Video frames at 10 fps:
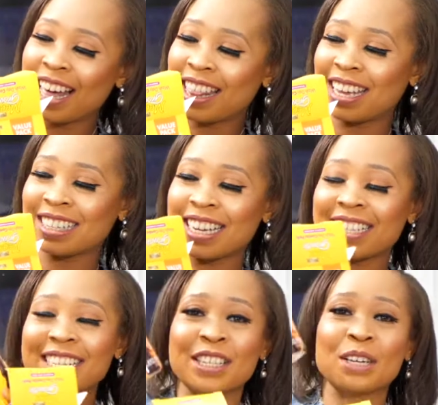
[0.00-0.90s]
This
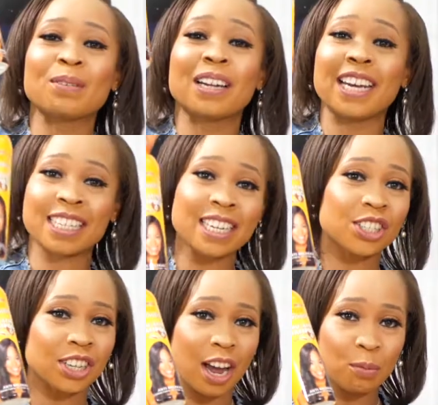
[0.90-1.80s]
is a stimulating
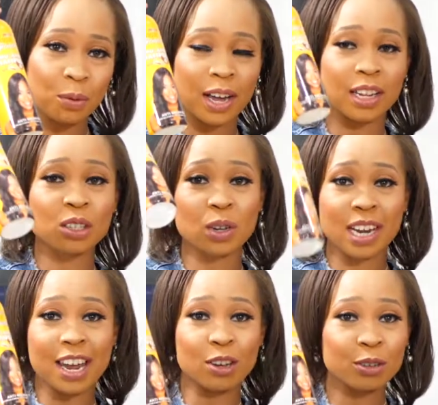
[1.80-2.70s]
shampoo, and this is what
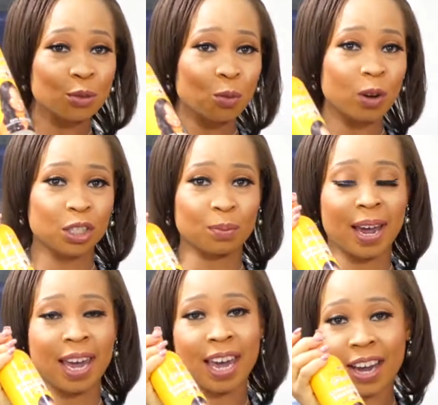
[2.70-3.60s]
I use to wash my
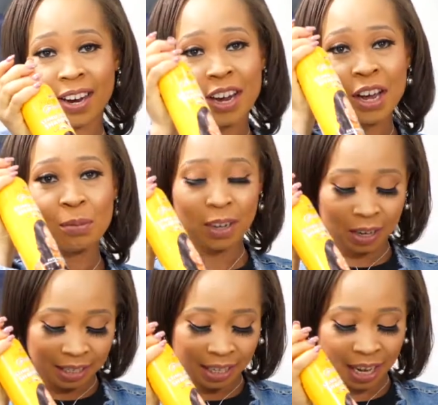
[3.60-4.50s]
hair
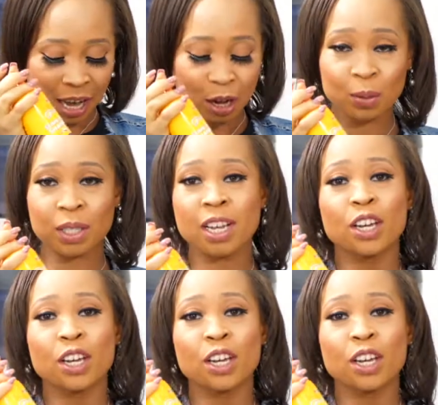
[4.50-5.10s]
because it helps,